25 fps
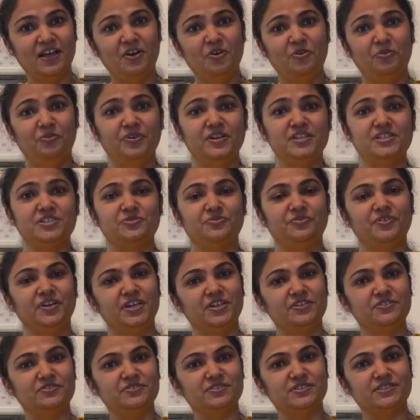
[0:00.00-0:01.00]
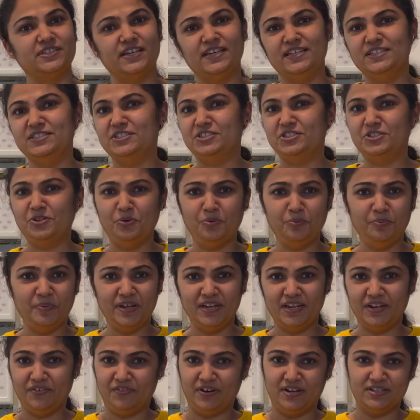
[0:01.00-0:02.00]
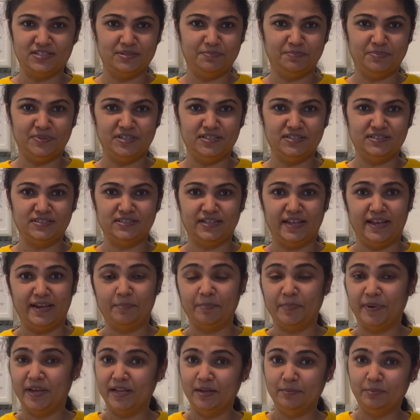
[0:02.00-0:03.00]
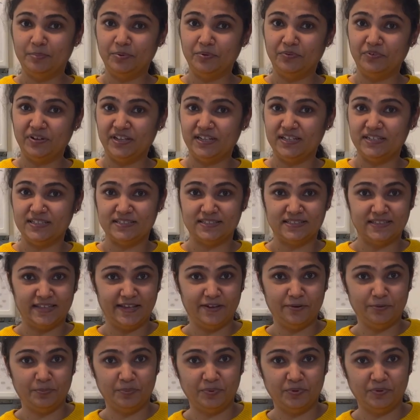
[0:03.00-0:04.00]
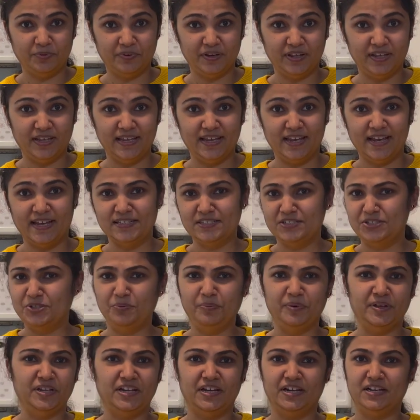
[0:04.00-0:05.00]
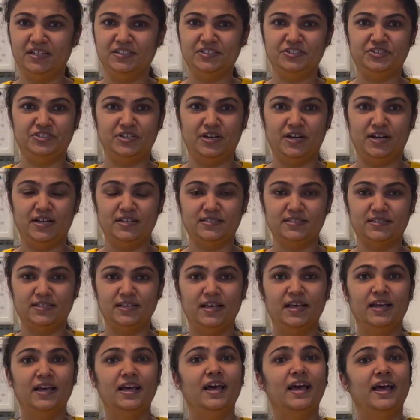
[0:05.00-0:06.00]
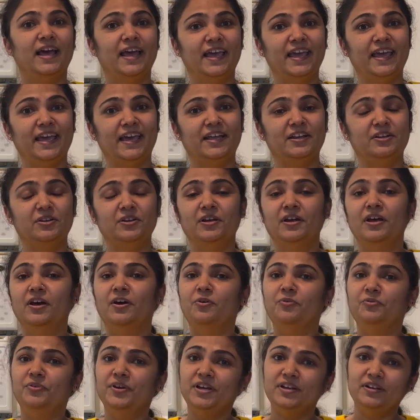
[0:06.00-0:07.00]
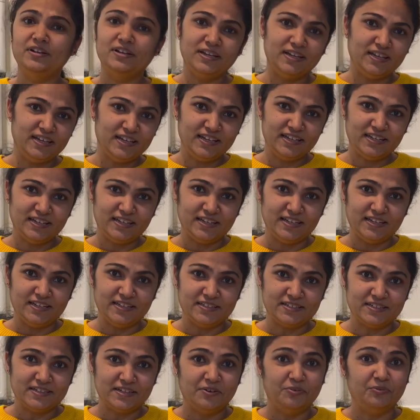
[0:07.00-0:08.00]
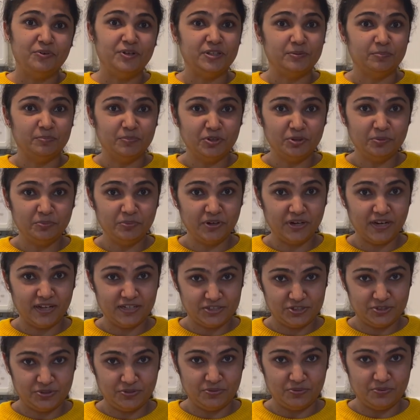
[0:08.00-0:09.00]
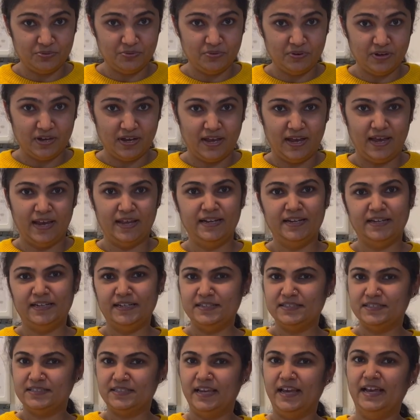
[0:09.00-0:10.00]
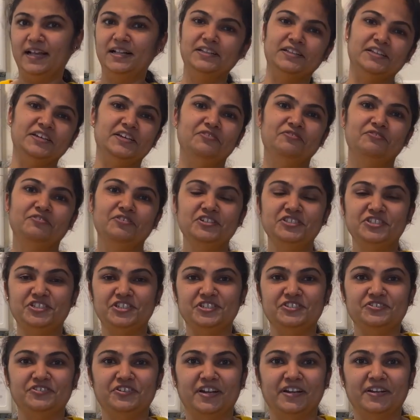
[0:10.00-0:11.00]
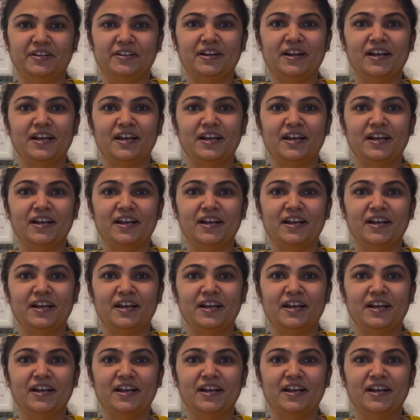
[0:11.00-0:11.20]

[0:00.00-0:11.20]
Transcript: which we use in so many recipes like bhel puri, sev puri and so many other chaats, and we could eat it with murmura too, and it is healthy for children.